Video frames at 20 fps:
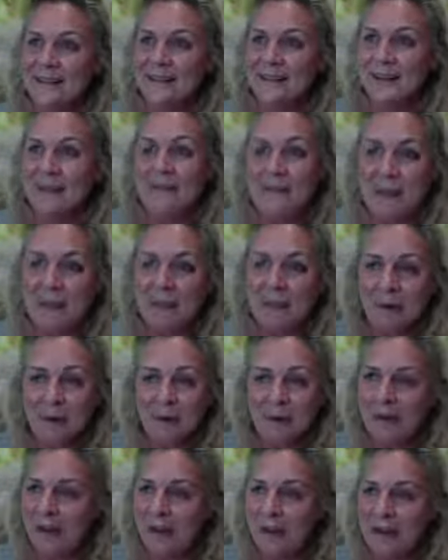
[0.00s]
Remember
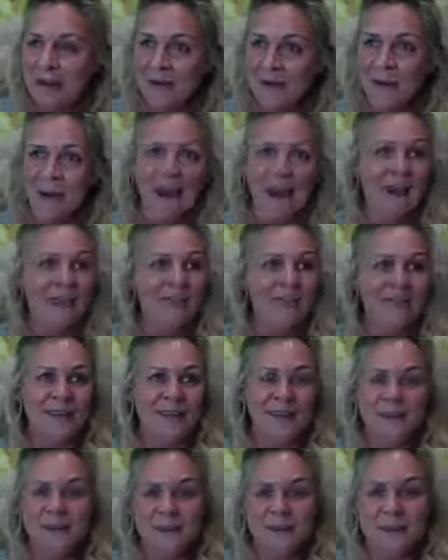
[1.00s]
what you have
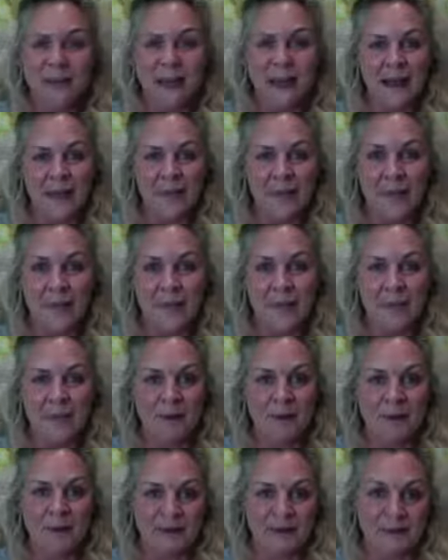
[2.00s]
in your life from a
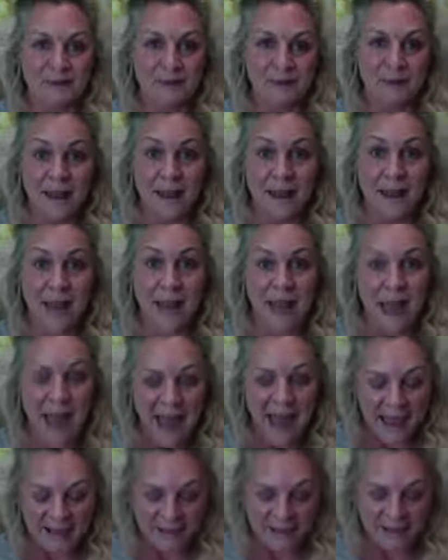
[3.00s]
place of
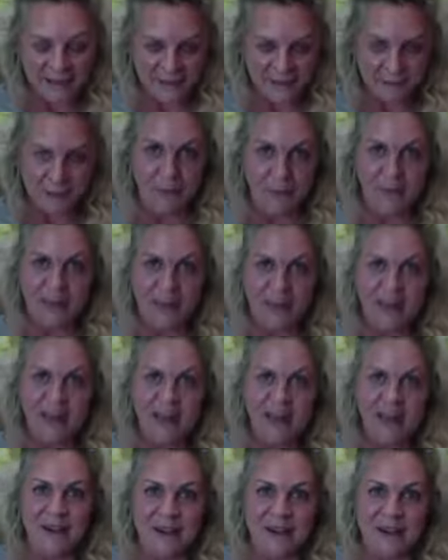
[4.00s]
active
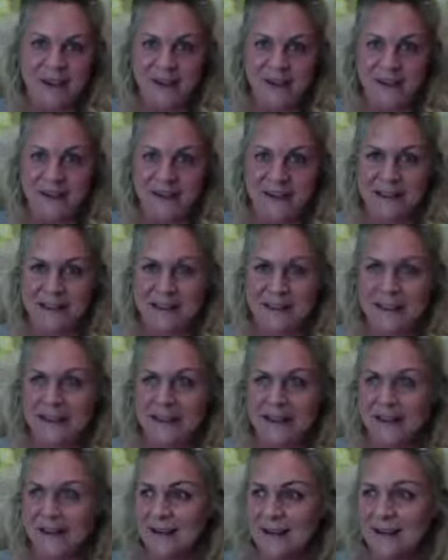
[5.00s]
appreciation.
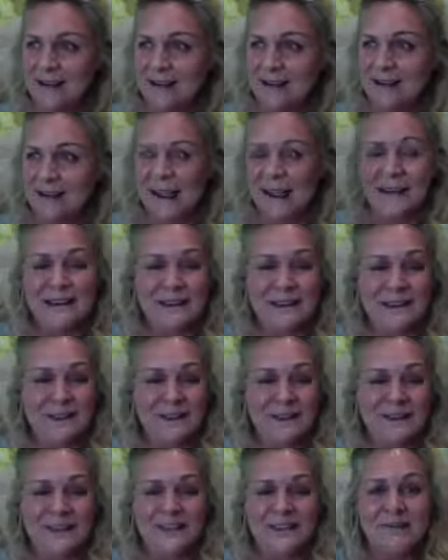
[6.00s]
Take
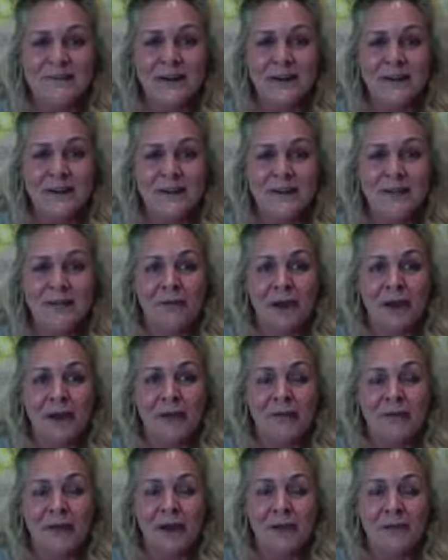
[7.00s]
time to smell the
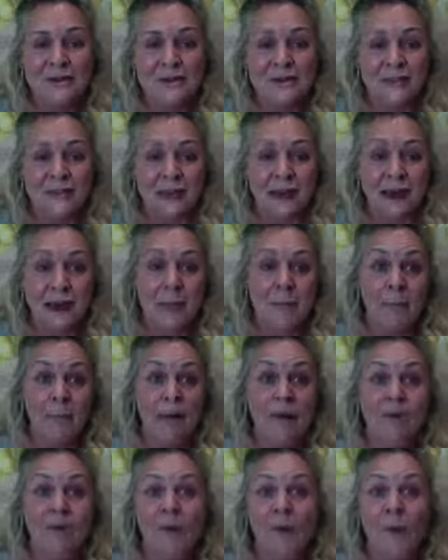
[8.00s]
roses, and
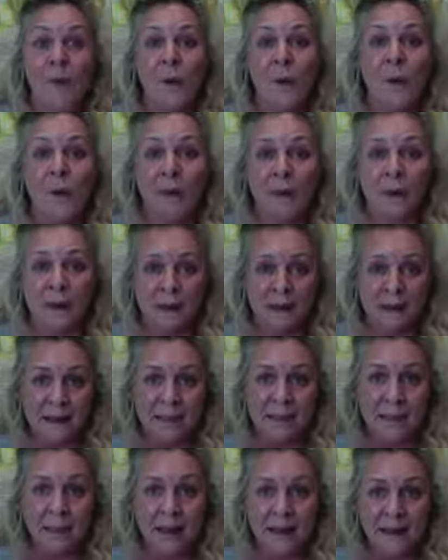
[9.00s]
above all,
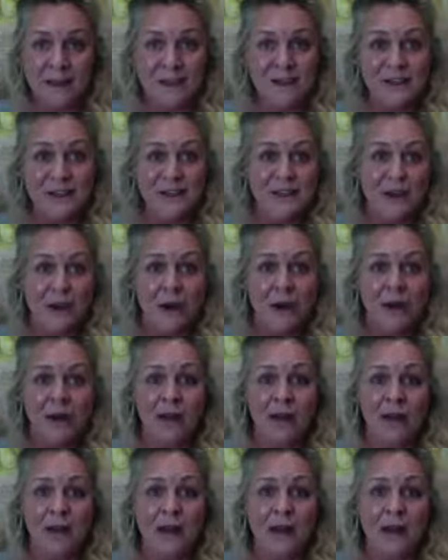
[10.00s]
back to dog,